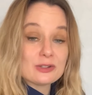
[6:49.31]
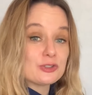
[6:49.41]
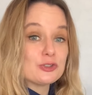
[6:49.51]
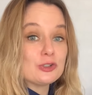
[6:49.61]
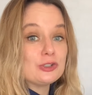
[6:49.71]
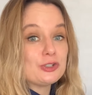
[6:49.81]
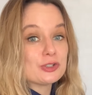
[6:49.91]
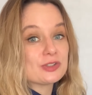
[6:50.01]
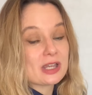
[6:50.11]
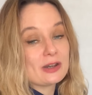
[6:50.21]
as soon as you
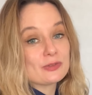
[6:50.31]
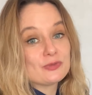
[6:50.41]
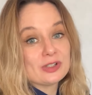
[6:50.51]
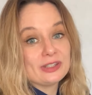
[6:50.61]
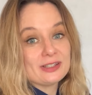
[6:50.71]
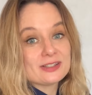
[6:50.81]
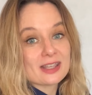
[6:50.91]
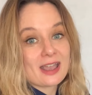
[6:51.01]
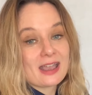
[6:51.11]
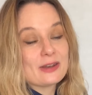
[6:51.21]
started feeling
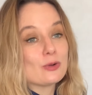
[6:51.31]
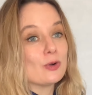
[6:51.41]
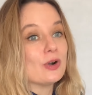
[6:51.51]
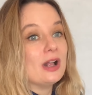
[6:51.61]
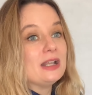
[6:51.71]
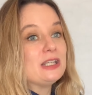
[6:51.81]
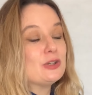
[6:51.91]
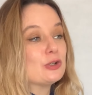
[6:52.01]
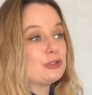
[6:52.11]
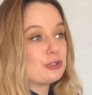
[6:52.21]
sad or, you
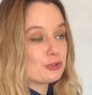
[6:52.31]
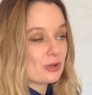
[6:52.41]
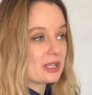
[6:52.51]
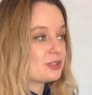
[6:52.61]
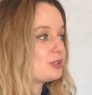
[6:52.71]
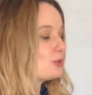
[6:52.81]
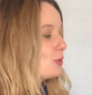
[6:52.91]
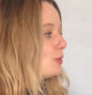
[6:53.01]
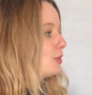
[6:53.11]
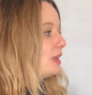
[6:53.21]
know, stressed
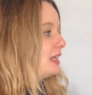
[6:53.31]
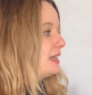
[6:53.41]
or,